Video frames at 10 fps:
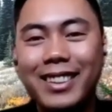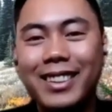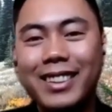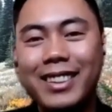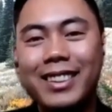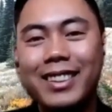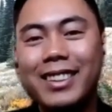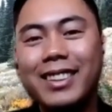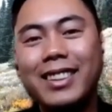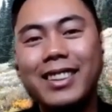
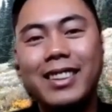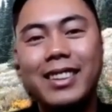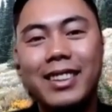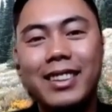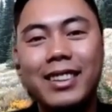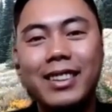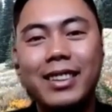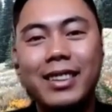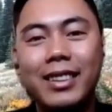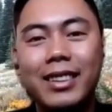
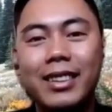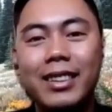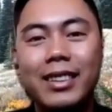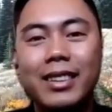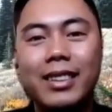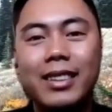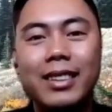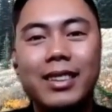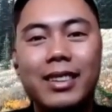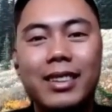
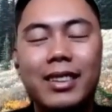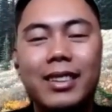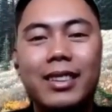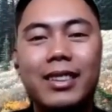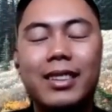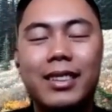[no speech]